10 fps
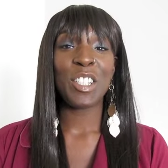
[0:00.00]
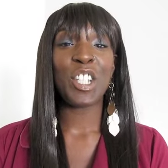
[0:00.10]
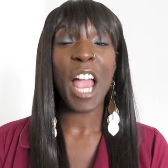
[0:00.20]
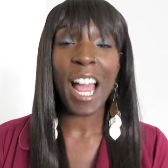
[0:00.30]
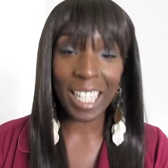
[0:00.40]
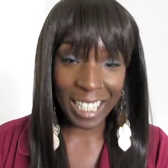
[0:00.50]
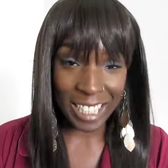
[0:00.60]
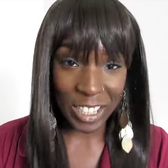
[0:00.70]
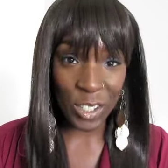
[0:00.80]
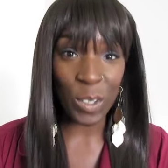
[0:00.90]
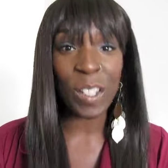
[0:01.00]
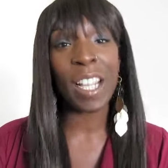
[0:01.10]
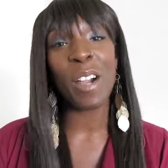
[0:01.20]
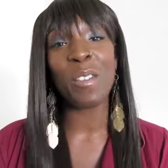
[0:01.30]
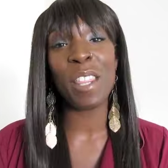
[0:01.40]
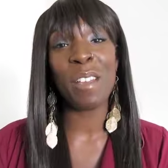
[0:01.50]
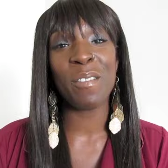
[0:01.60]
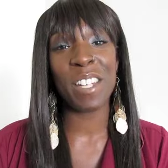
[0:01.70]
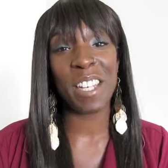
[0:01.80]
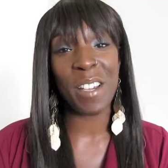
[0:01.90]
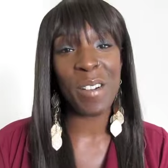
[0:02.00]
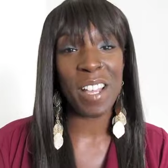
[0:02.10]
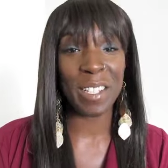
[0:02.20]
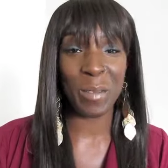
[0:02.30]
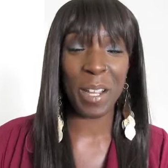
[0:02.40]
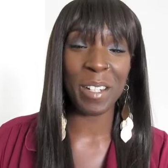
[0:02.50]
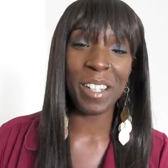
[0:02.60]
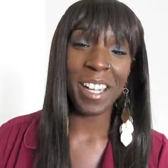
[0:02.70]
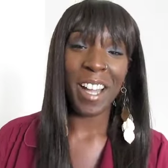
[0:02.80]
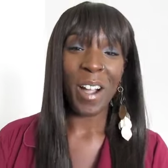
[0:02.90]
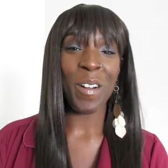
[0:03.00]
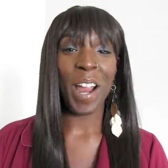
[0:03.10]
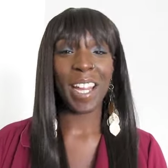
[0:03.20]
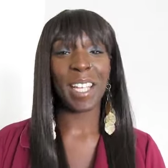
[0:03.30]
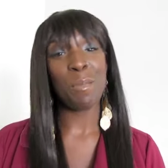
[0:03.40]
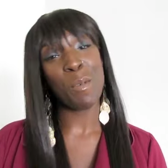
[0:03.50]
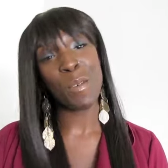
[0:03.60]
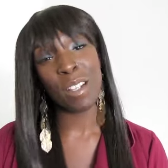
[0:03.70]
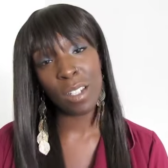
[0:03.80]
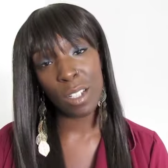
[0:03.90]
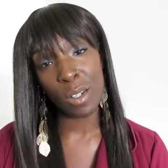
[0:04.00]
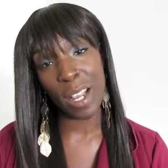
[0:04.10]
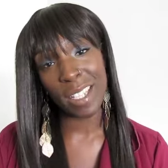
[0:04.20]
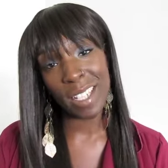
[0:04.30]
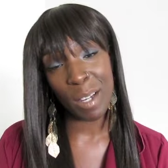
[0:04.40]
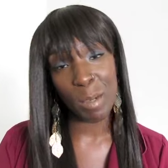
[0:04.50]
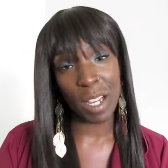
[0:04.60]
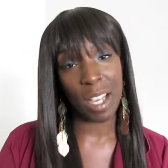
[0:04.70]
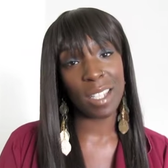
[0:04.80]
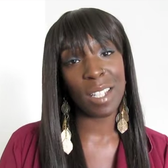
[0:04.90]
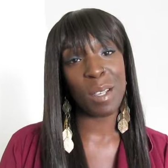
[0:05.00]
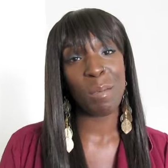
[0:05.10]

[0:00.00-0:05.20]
challenge. So look out for that video as well. All right, keep it real until next time, you guys.